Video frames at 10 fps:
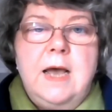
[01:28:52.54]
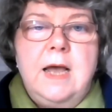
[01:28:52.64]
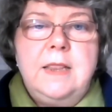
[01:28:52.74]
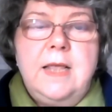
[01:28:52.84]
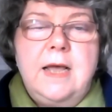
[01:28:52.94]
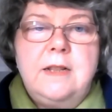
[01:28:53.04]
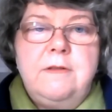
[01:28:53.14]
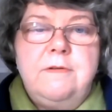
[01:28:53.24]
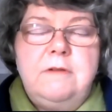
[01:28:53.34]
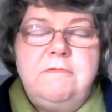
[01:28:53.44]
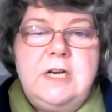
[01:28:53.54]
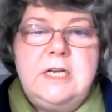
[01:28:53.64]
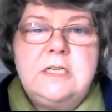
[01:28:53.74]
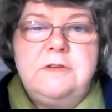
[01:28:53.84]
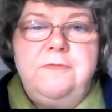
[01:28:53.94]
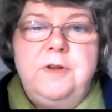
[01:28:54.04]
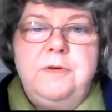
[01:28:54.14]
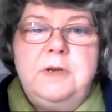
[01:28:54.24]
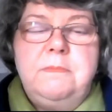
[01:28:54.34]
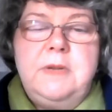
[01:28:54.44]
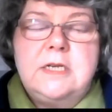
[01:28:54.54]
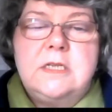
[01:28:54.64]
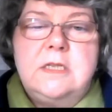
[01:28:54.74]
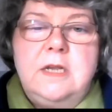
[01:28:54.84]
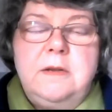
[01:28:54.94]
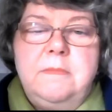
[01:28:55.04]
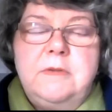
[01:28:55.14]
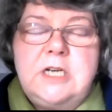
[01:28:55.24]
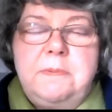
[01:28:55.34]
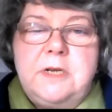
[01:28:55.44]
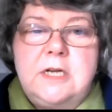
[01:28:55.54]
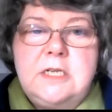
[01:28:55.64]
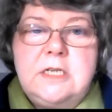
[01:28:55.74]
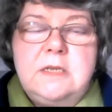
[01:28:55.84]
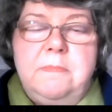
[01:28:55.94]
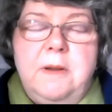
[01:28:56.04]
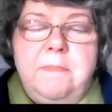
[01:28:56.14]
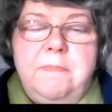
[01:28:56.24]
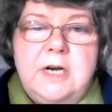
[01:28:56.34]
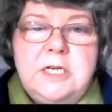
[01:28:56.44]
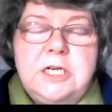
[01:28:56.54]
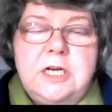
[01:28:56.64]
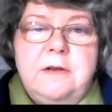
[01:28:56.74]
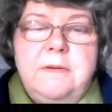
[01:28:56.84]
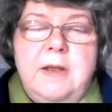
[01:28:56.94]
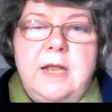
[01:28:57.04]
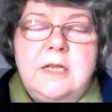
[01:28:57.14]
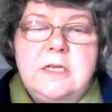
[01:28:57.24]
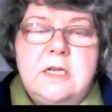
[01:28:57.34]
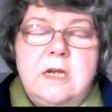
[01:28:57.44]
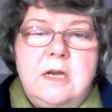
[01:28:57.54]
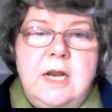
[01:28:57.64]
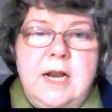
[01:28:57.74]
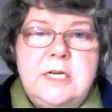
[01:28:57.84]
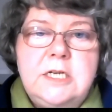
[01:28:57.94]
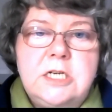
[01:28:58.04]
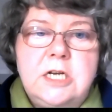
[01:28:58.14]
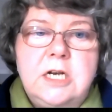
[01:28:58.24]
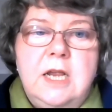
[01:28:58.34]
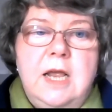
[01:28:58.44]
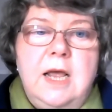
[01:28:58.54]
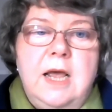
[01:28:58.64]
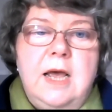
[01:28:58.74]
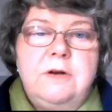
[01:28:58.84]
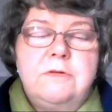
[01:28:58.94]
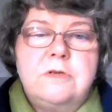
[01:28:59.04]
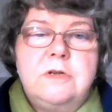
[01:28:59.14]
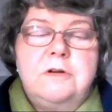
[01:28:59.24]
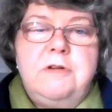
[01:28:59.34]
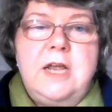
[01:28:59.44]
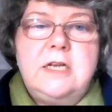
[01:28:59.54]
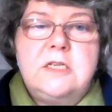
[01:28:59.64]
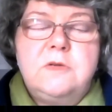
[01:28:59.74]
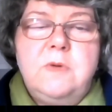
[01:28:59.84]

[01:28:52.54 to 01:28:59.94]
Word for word: and that release of fluid makes the jeopardizes the blood pressure and the circulation and also creates